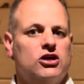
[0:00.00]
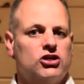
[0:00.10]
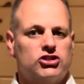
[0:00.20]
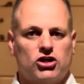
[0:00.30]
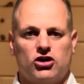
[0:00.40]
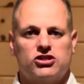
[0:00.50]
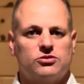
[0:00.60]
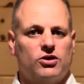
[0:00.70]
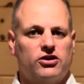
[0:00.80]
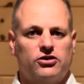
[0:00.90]
charge the
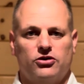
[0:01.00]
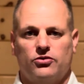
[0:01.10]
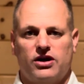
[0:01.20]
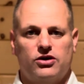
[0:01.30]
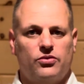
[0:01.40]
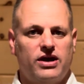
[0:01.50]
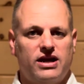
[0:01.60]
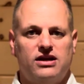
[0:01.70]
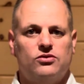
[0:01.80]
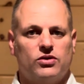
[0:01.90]
monitor right
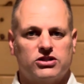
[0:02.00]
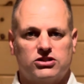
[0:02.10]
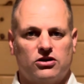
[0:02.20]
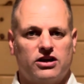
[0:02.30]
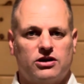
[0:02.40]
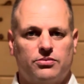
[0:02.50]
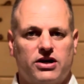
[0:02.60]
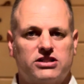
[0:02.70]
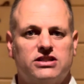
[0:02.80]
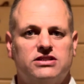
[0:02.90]
away while starting
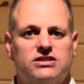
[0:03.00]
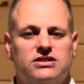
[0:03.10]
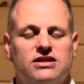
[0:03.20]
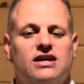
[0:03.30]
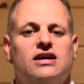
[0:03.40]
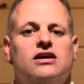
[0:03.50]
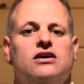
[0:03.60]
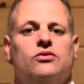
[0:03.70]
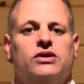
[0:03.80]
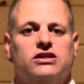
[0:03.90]
compressions.
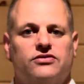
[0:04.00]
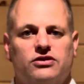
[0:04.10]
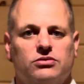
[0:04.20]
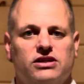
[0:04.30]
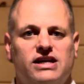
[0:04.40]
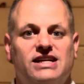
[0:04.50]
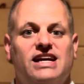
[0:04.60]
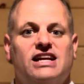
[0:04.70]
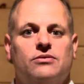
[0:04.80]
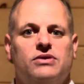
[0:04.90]
We defibrillate
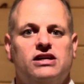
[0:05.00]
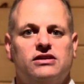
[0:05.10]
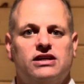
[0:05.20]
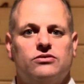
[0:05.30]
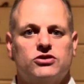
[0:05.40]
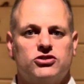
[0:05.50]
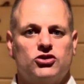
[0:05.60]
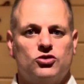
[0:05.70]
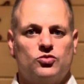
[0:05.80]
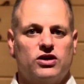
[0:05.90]
and immediately
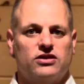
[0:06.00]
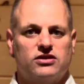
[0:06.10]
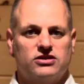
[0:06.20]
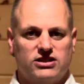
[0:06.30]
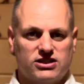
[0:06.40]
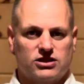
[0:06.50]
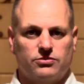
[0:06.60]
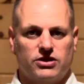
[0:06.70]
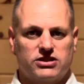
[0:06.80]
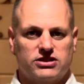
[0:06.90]
resume with chest
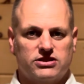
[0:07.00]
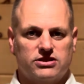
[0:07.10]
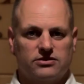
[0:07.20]
compressions.